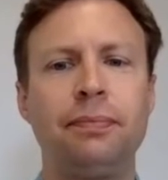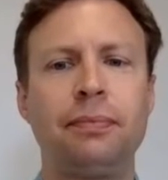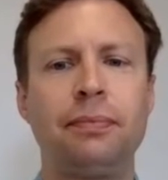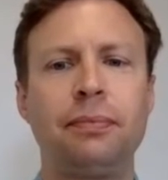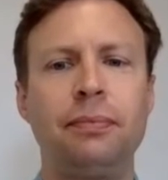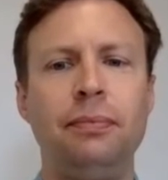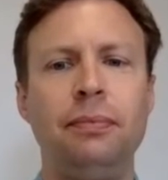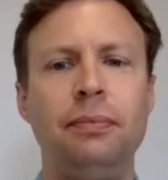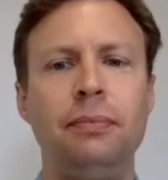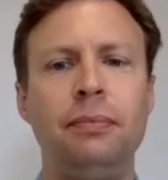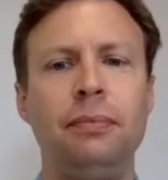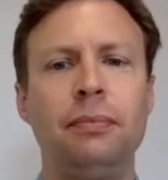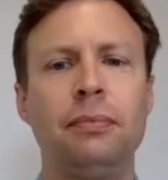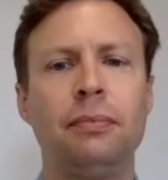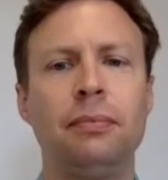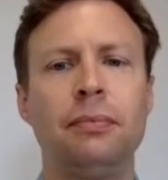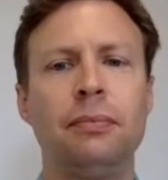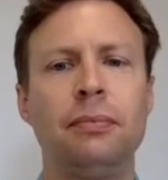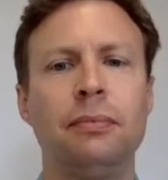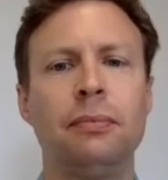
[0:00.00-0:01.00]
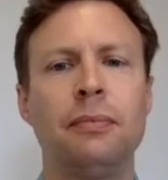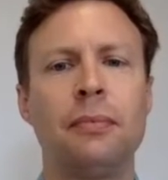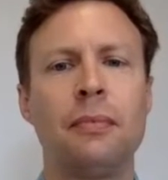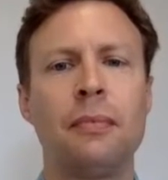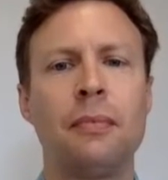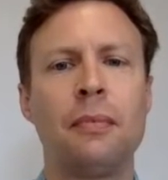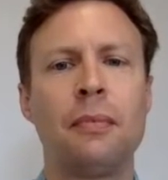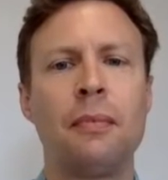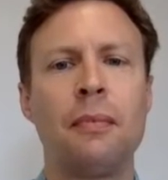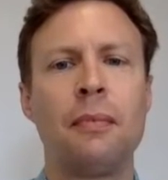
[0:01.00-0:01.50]

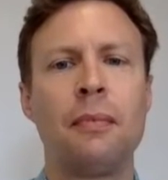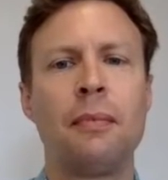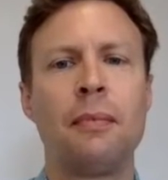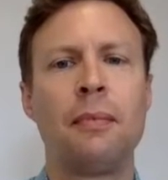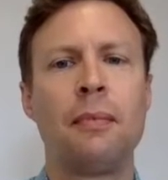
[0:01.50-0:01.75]
Nobody speaks.